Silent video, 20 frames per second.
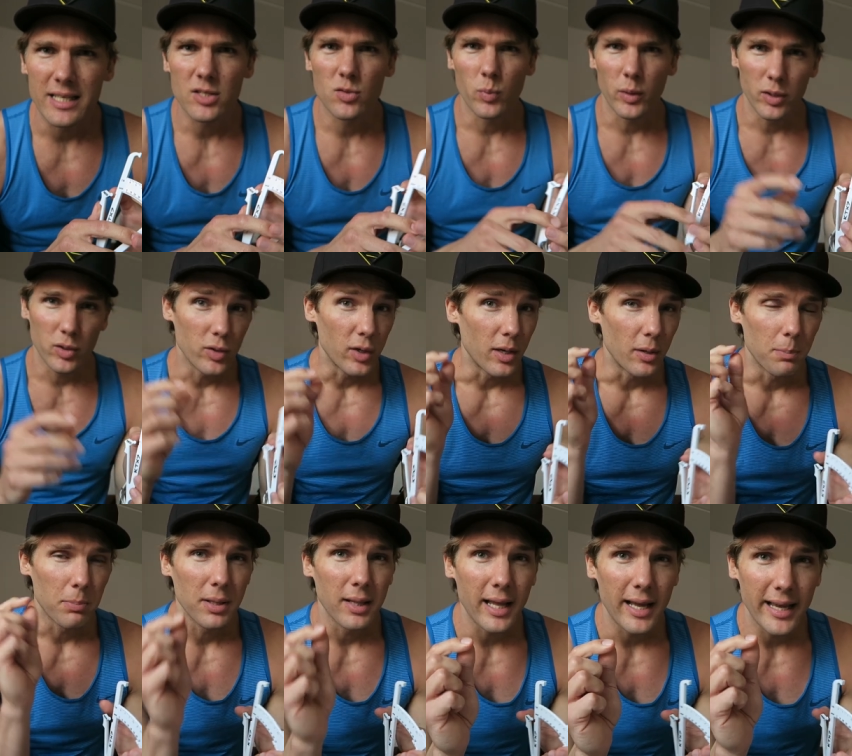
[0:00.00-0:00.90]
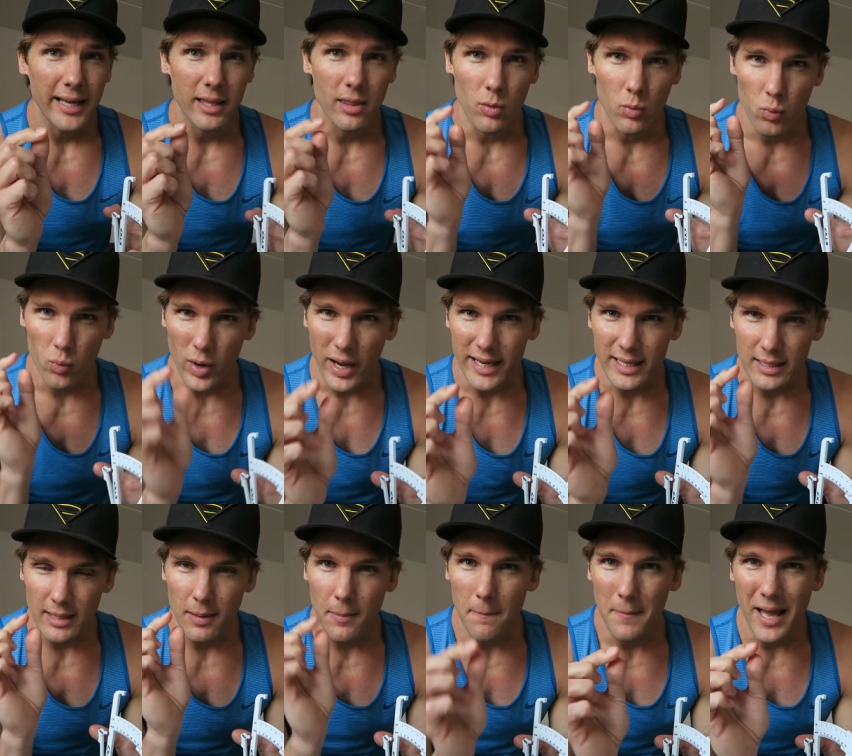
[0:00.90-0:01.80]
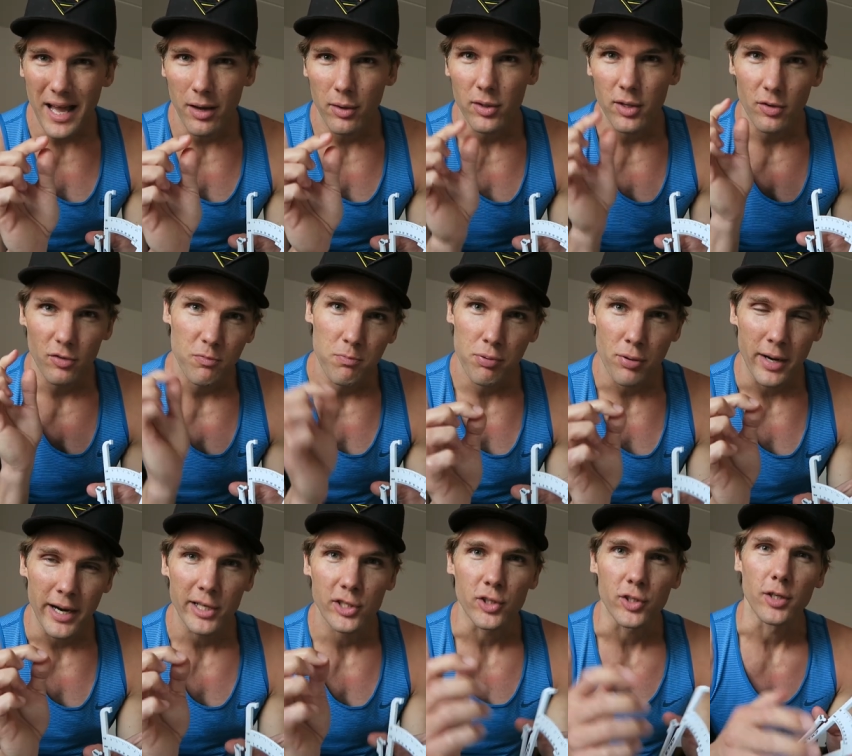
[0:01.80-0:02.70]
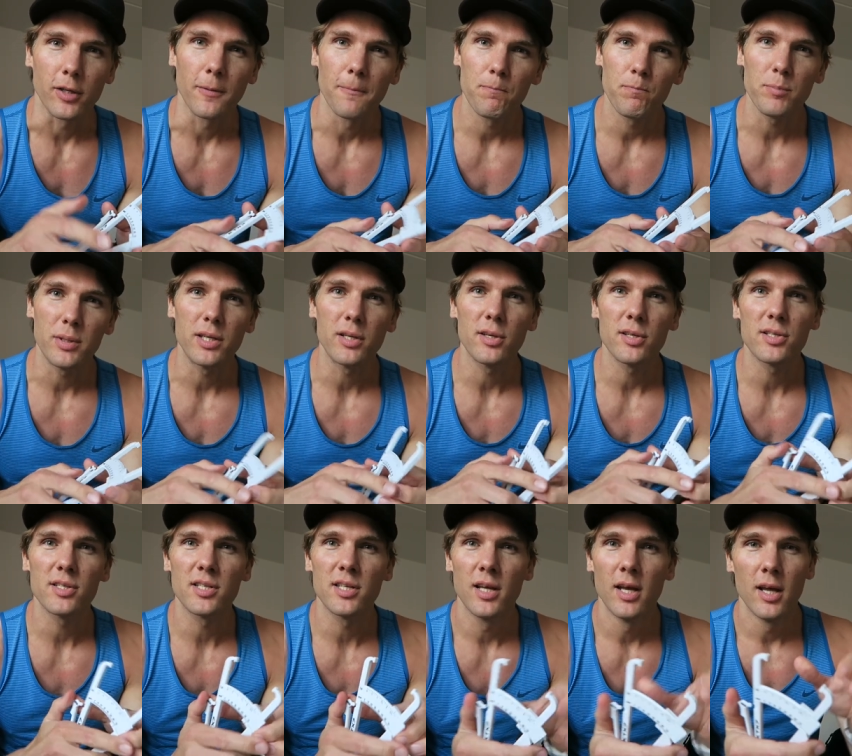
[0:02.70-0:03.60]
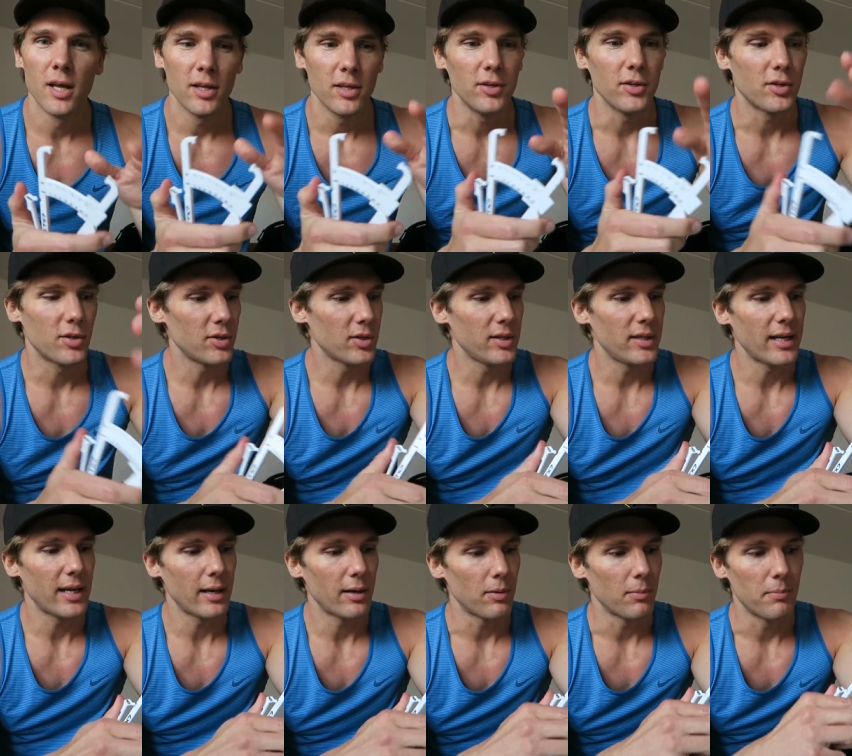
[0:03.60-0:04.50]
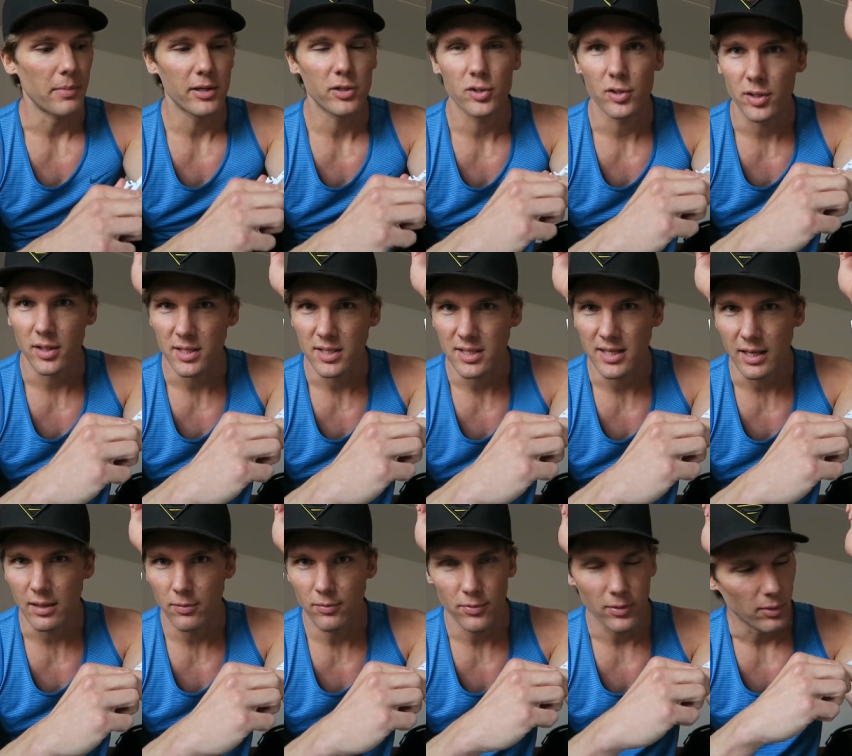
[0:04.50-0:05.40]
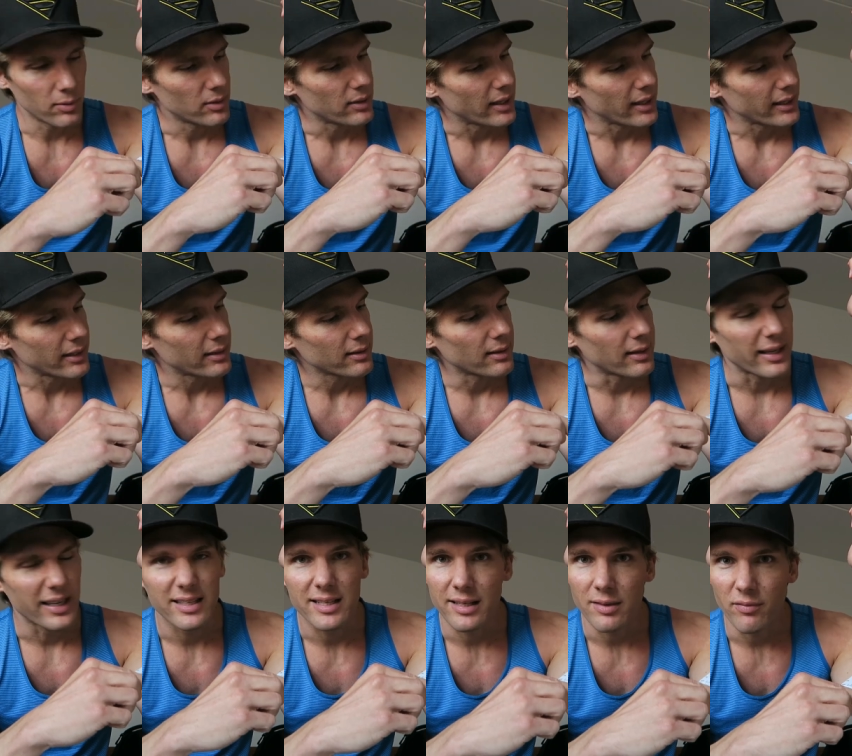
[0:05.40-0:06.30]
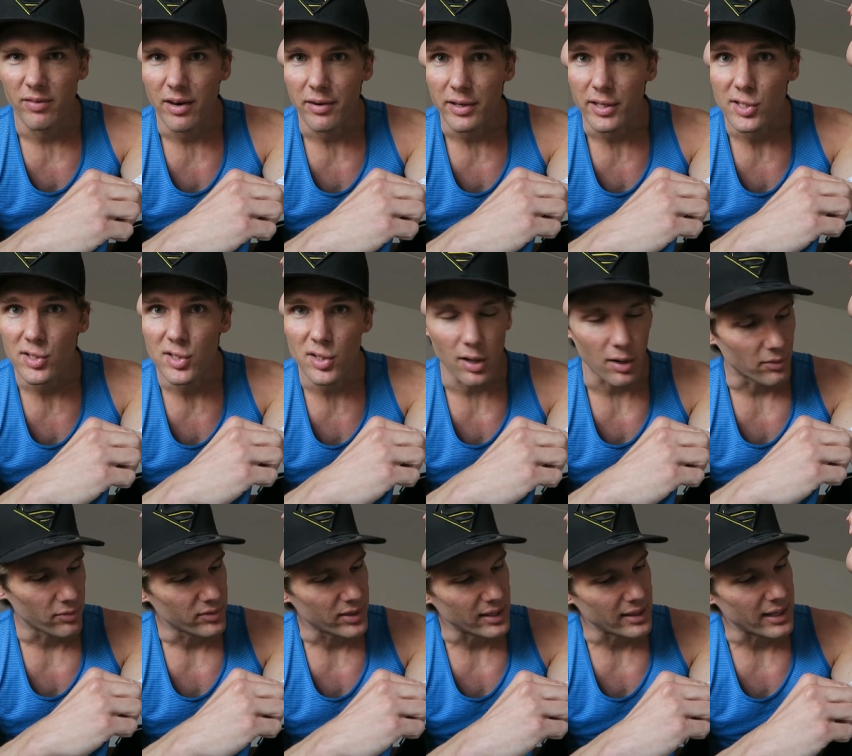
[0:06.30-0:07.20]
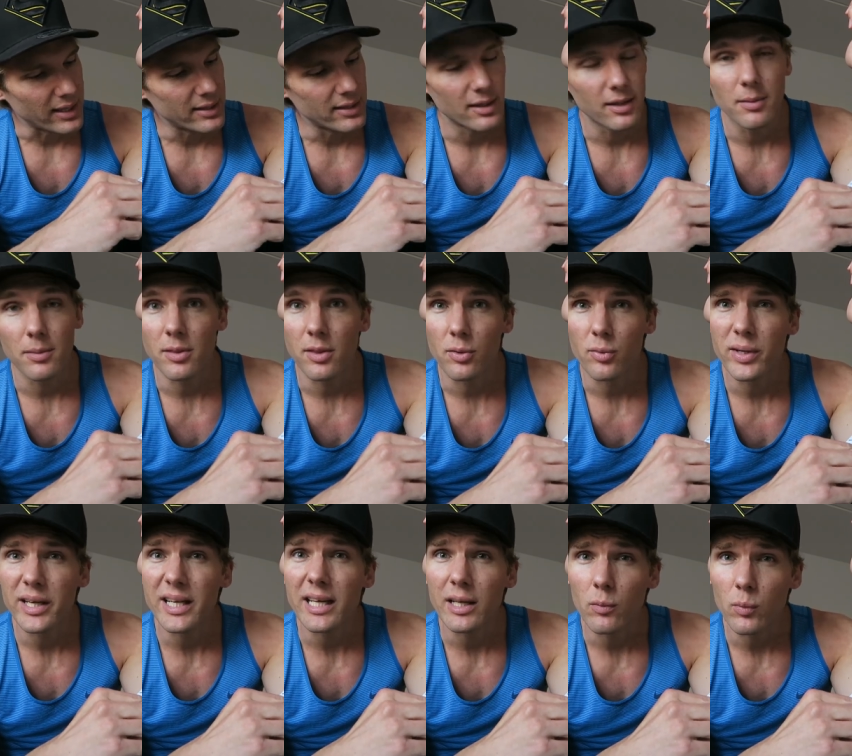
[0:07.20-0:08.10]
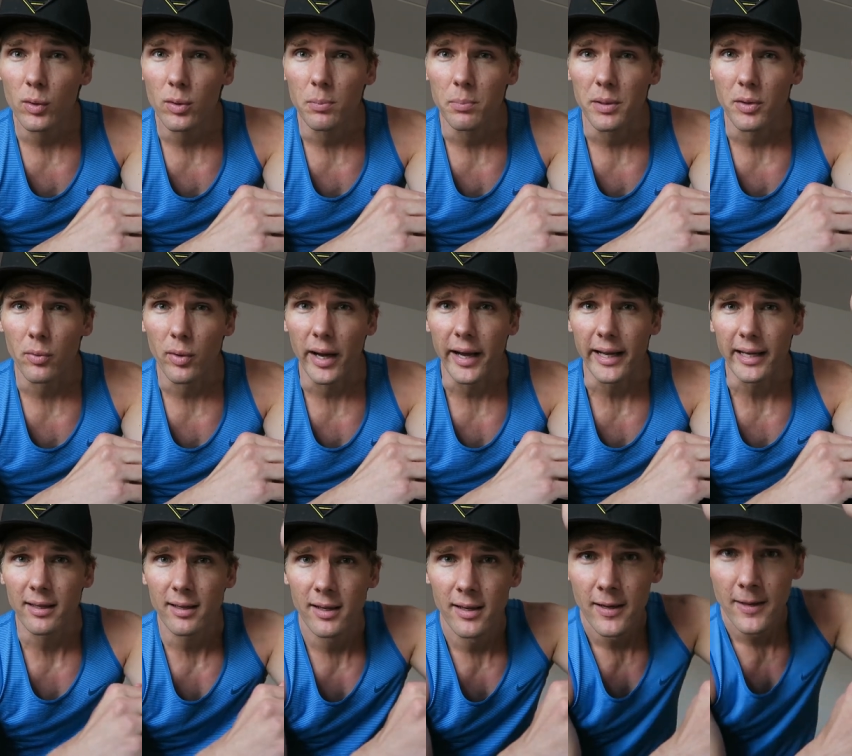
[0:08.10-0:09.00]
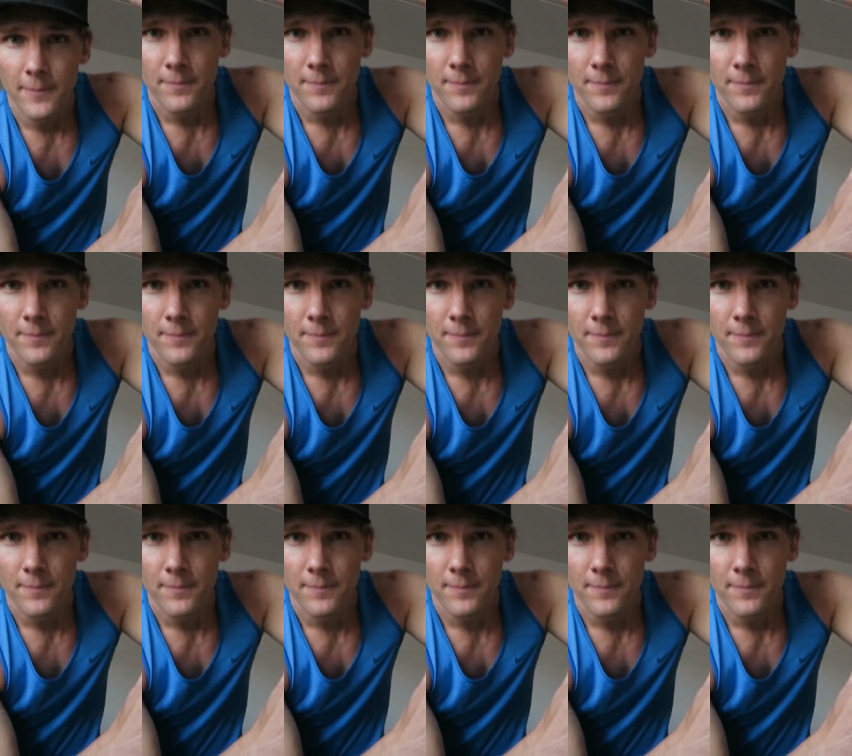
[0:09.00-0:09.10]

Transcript: is when you're applying the right amount of pressure, because you could now measure the skin fold like, like very soft, and then the, the reading wouldn't be right.